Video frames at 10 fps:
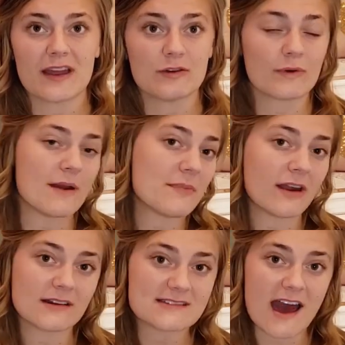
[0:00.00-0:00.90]
my
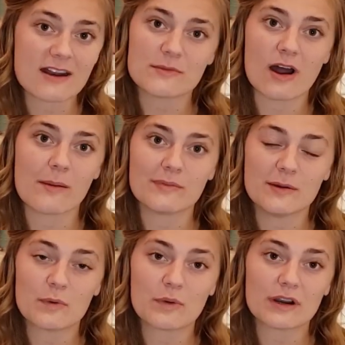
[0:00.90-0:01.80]
grandparents had a
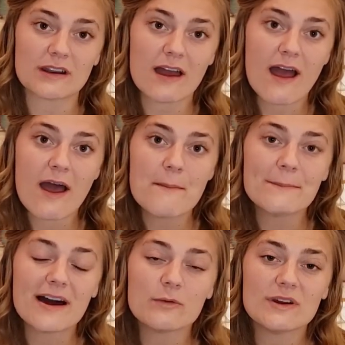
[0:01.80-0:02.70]
Monopoly board,
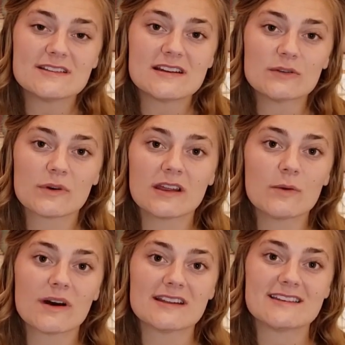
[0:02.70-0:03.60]
but we didn't
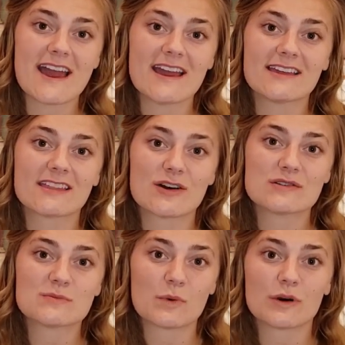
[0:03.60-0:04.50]
really want to take
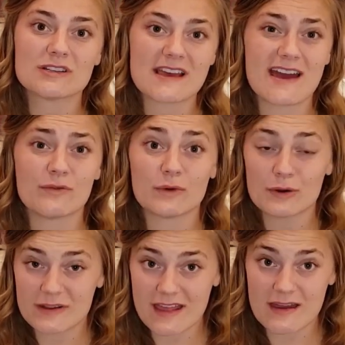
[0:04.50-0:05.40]
those boards and
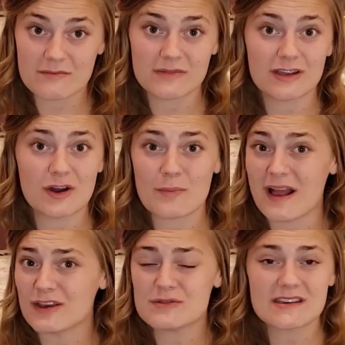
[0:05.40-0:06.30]
ruin them,
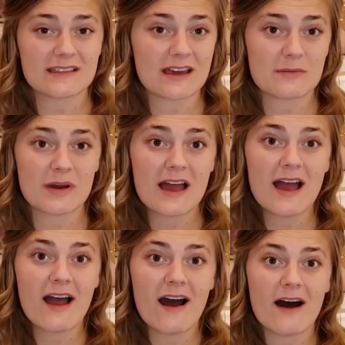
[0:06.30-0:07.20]
by using them
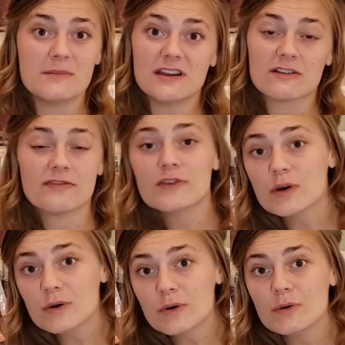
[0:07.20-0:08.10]
near
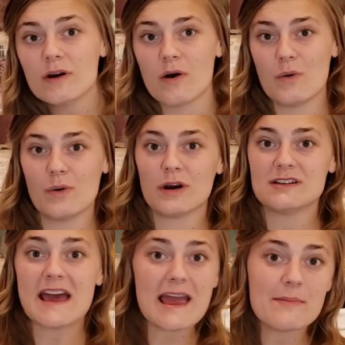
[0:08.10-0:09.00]
food
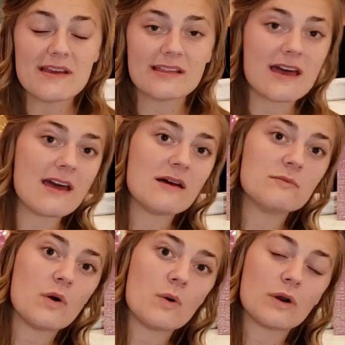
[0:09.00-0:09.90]
or taping
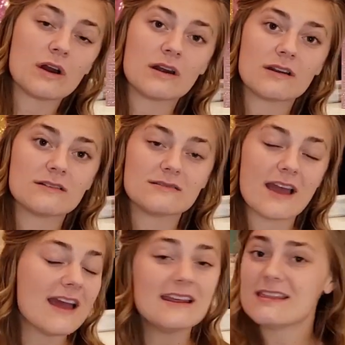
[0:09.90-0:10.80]
them or
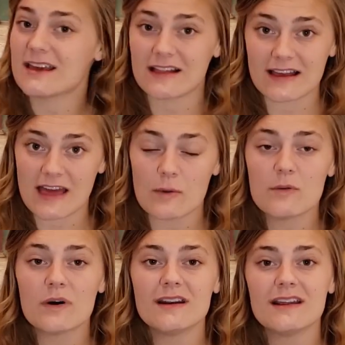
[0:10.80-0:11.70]
anything like
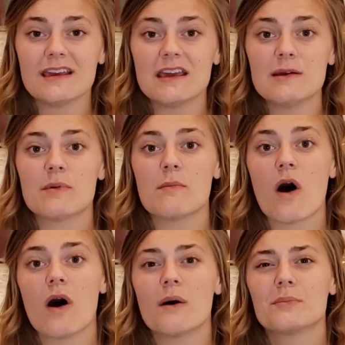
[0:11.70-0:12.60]
that. We wanted to keep
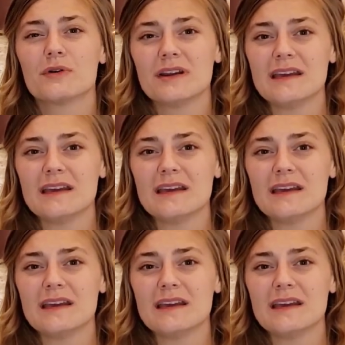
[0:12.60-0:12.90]
them all